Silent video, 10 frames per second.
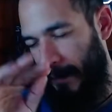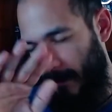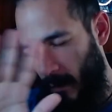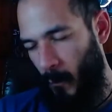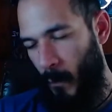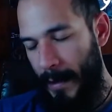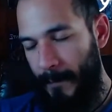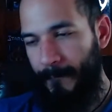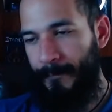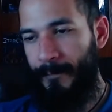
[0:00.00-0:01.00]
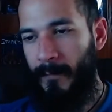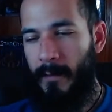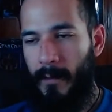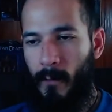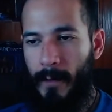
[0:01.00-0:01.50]
its own way,
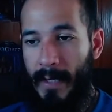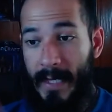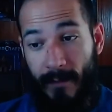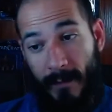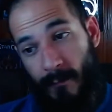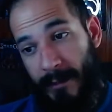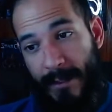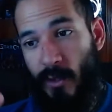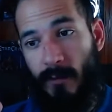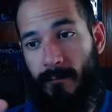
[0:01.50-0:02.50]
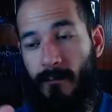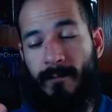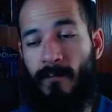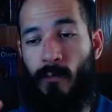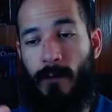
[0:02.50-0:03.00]
or even religion
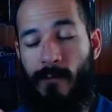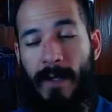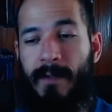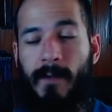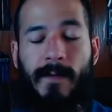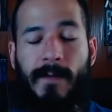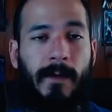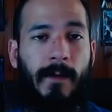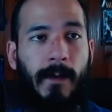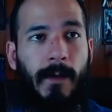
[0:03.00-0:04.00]
to a great degree,